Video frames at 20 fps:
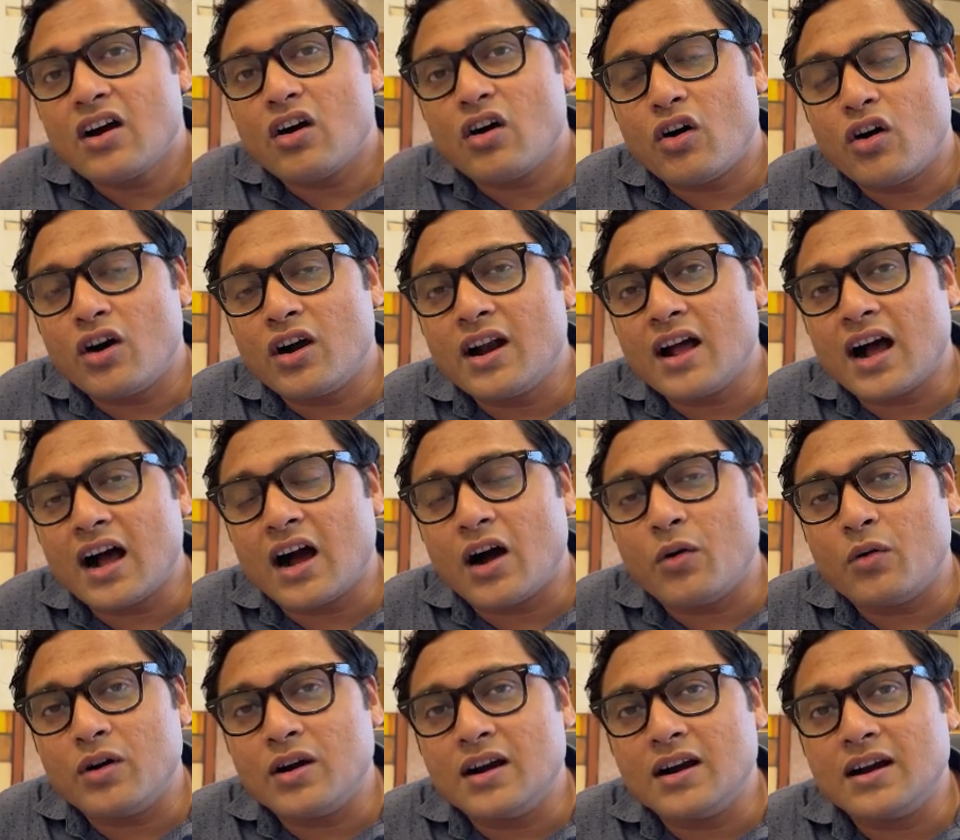or
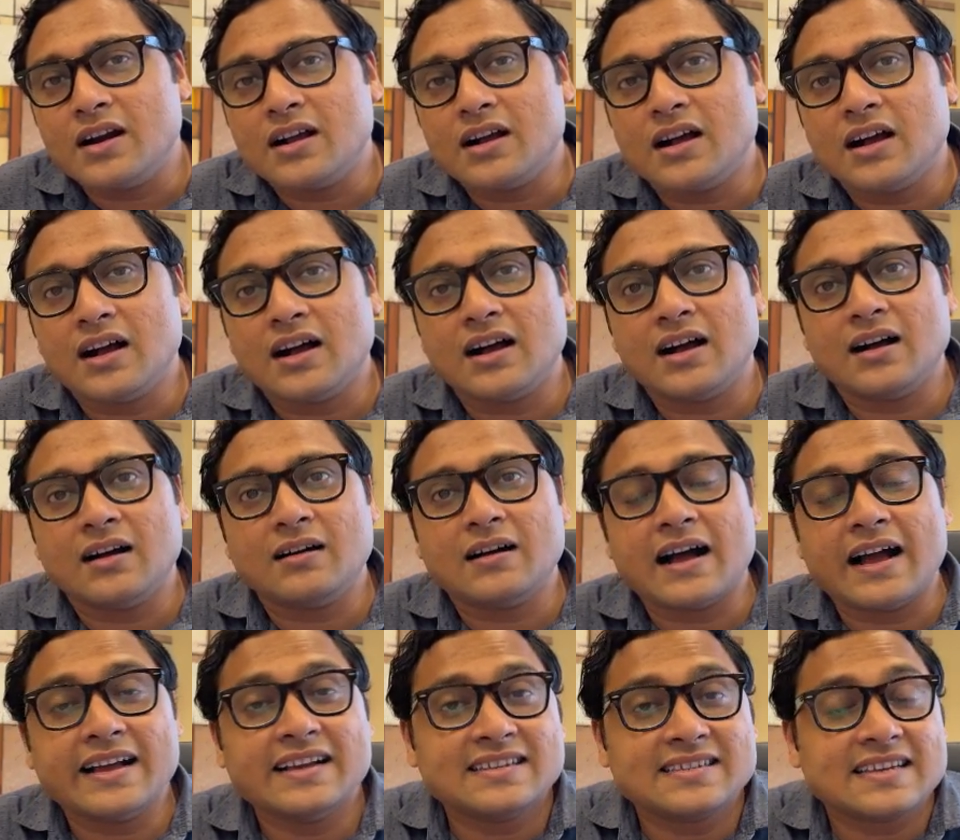our
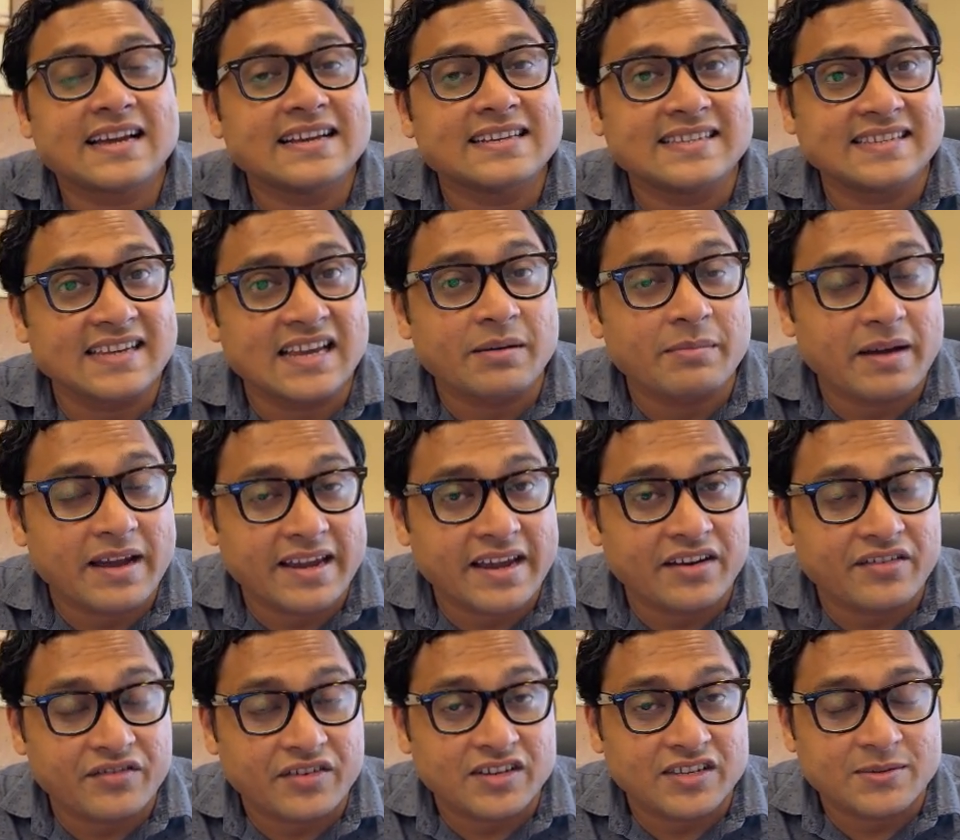ISI-CMI
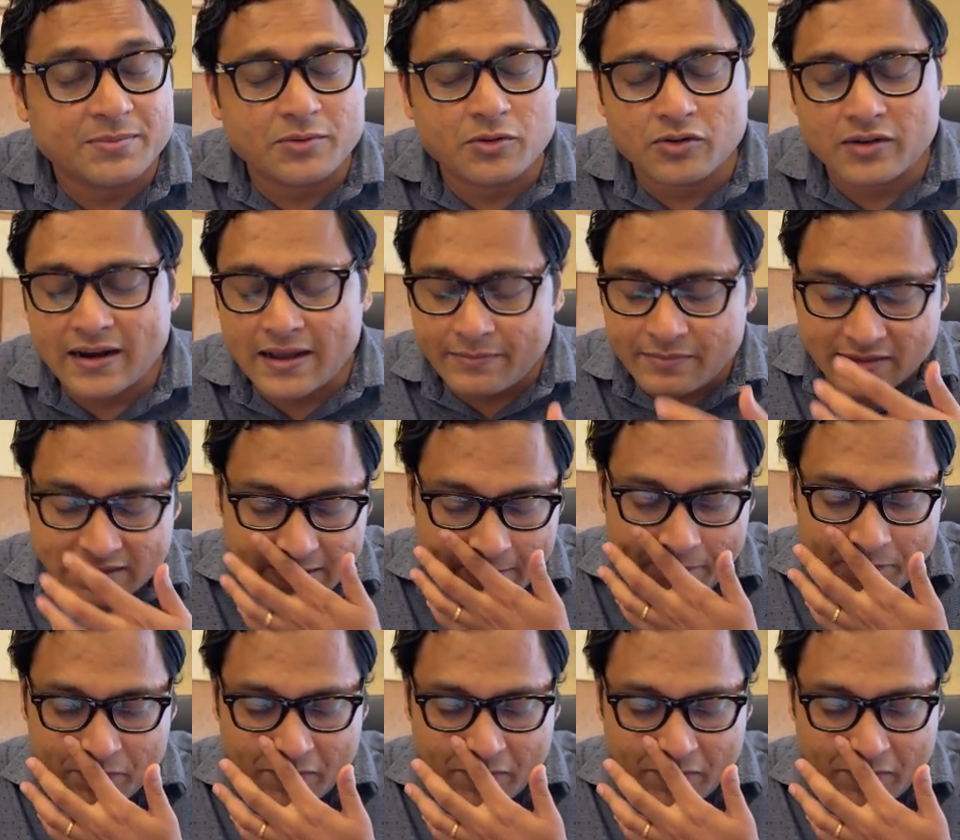entrance programs.